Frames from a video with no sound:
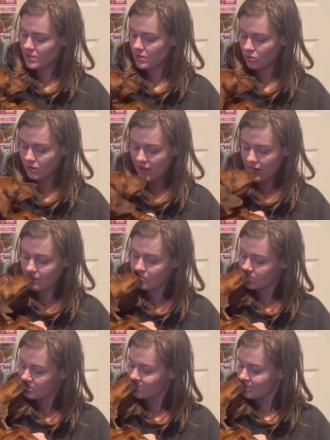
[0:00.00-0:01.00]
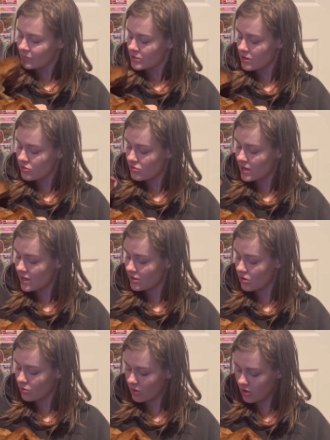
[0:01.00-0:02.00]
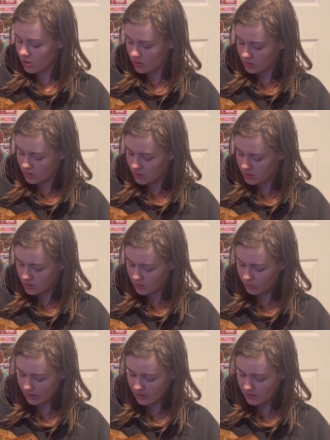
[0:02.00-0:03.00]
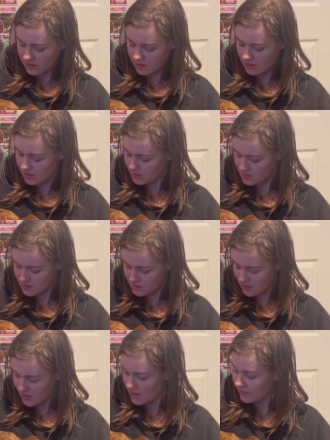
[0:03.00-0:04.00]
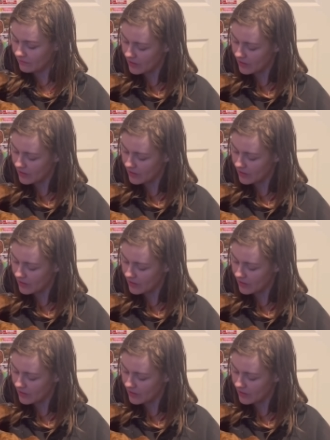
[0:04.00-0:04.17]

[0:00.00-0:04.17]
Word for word: single day. So you can't go wrong with this. And I'm